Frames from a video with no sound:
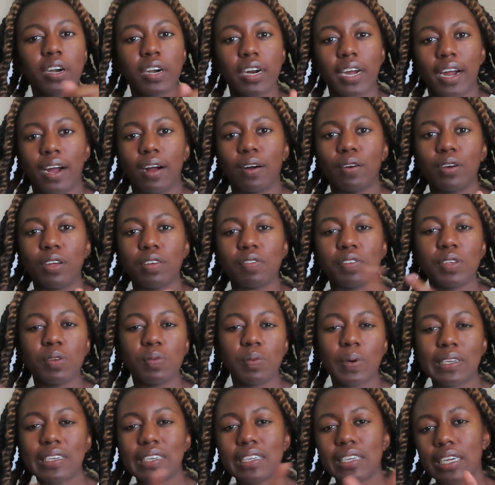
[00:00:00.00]
now if he
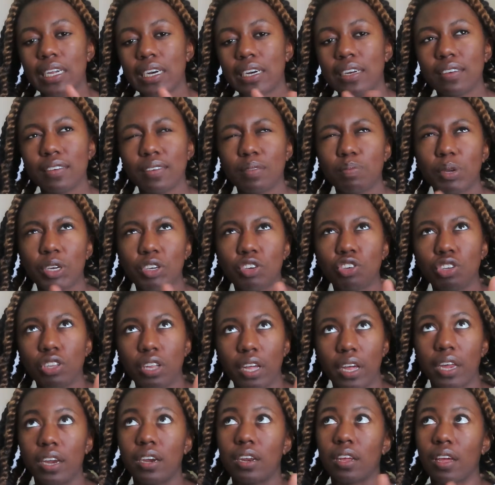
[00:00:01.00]
wasn't getting special
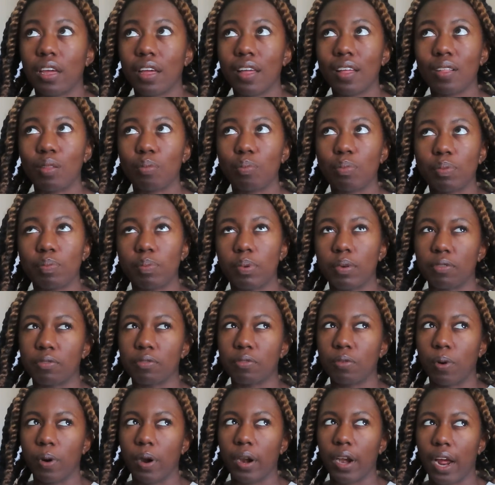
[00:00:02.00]
ed help
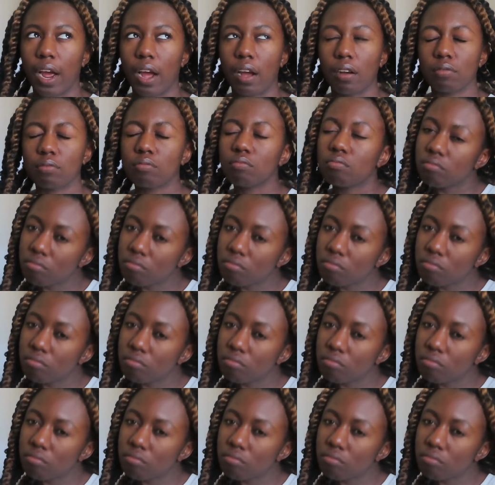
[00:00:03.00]
before now?